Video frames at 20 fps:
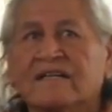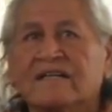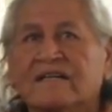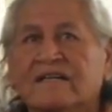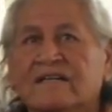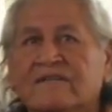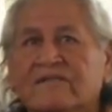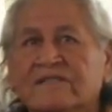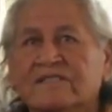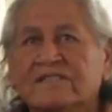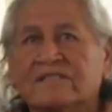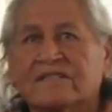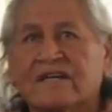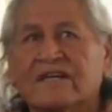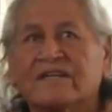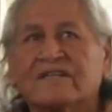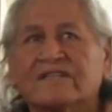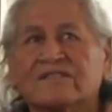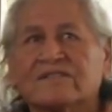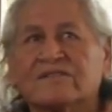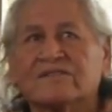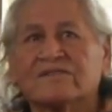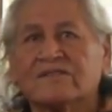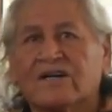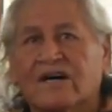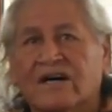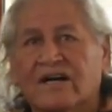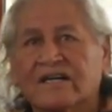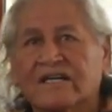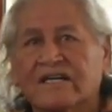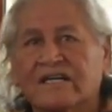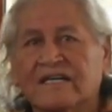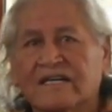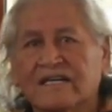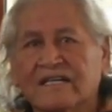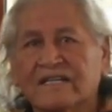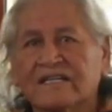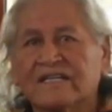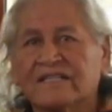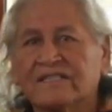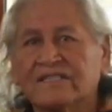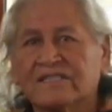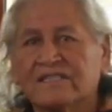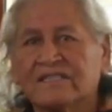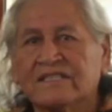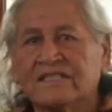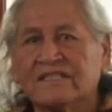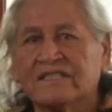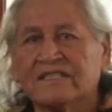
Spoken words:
and we started to talk English.